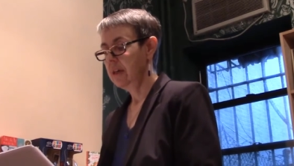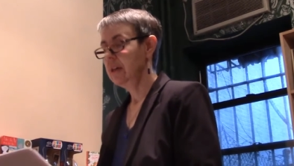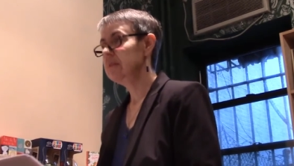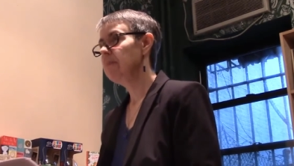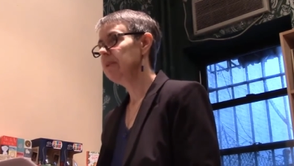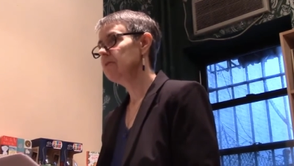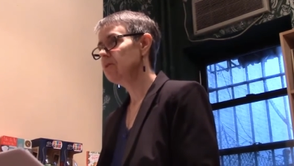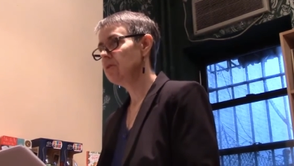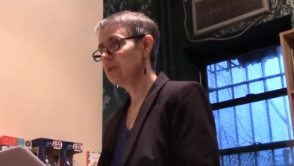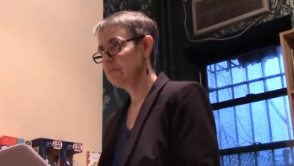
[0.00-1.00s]
His mother
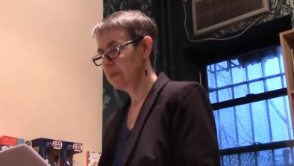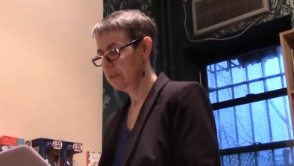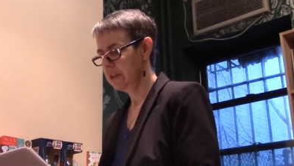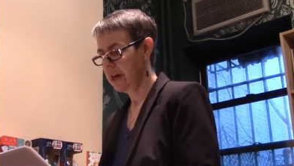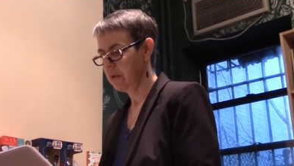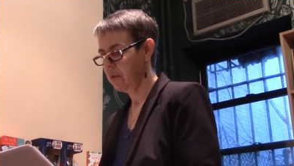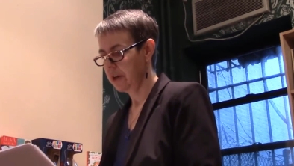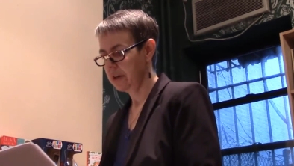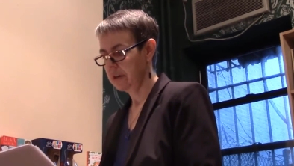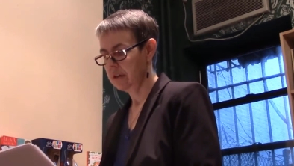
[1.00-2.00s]
stirred but did not
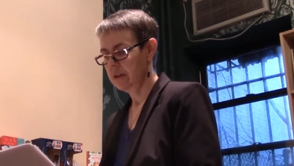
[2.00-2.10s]
wake.